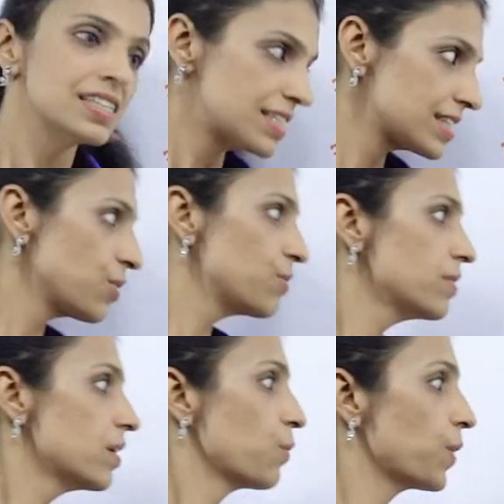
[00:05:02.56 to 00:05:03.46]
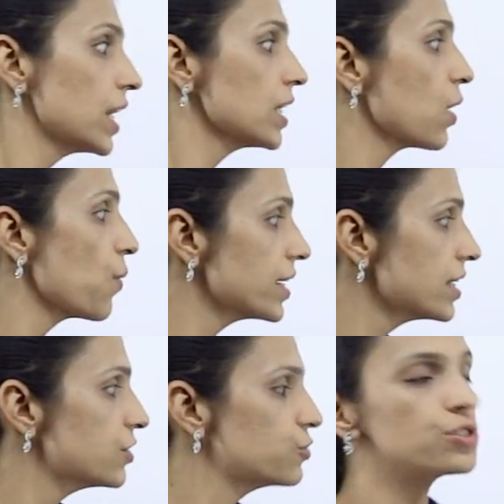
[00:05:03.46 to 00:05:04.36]
So, well, go ahead
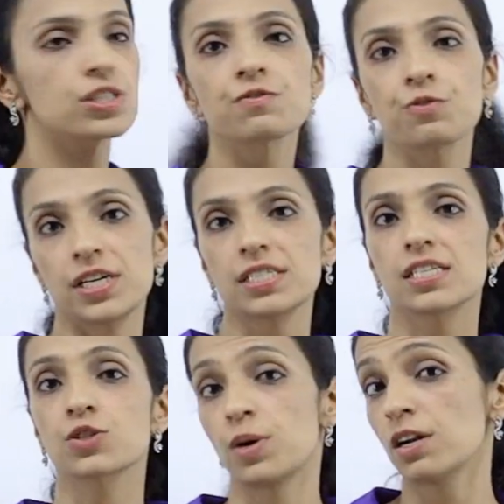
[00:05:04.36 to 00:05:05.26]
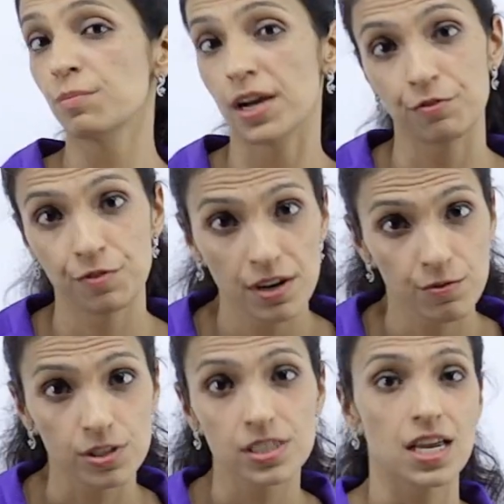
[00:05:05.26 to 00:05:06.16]
and use this phrase. It's one of my
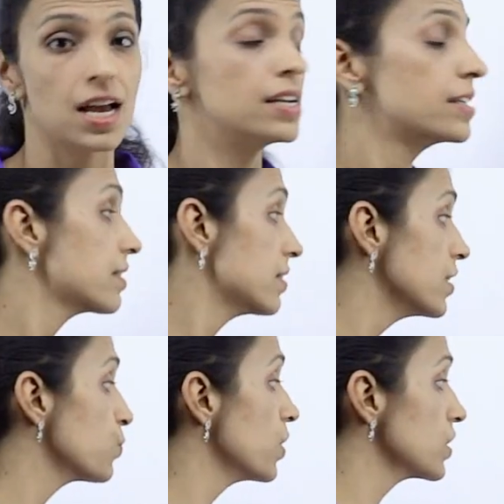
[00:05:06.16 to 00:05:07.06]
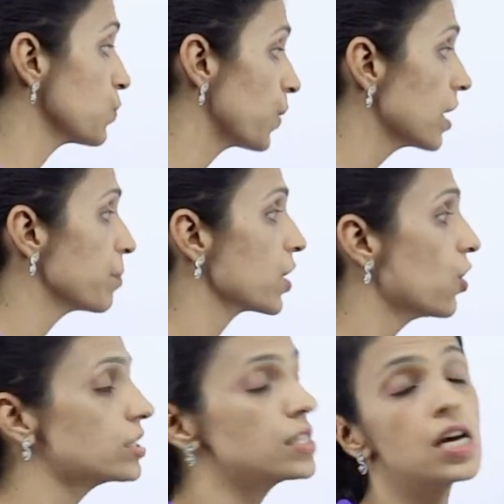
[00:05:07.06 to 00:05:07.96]
favorites, and it works well
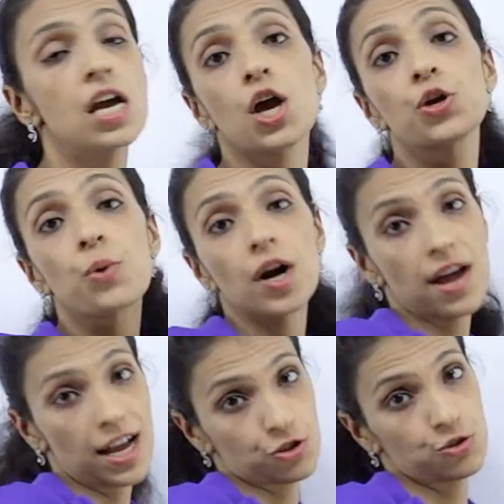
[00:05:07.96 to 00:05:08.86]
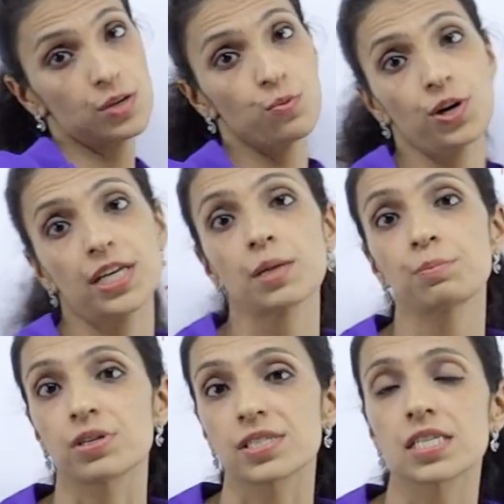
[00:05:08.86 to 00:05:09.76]
because you are actually warning the
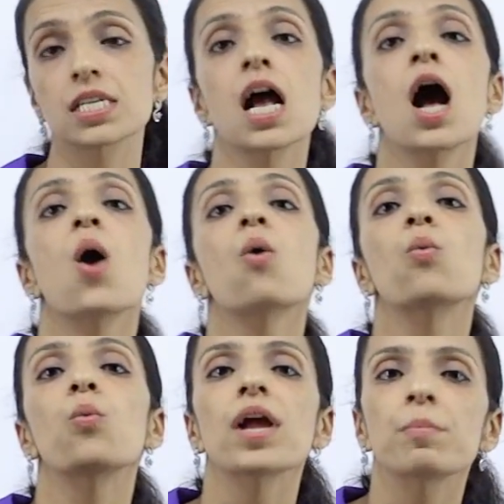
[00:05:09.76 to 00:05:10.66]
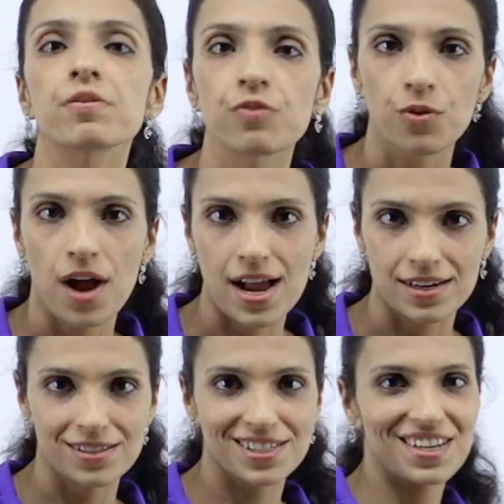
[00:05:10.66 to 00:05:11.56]
person way
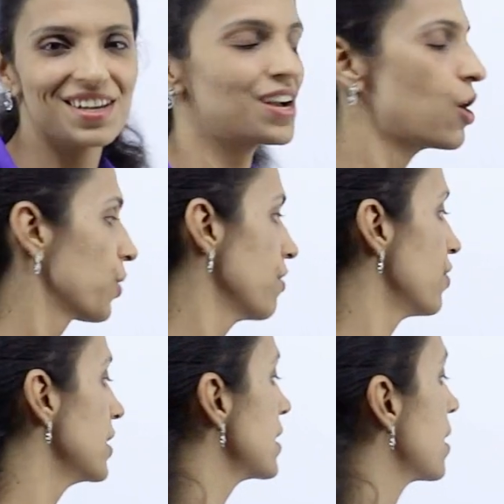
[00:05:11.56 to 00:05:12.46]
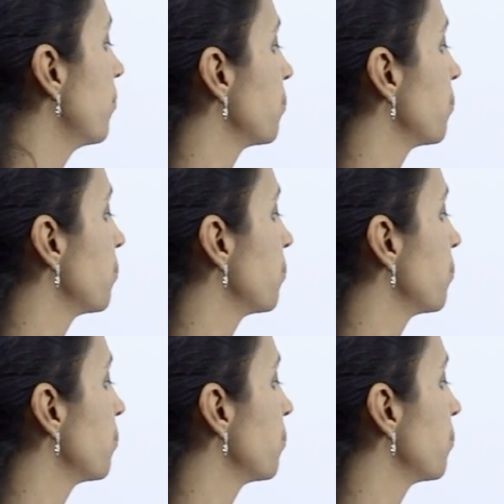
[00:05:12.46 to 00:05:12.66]
beforehand. Okay, friends?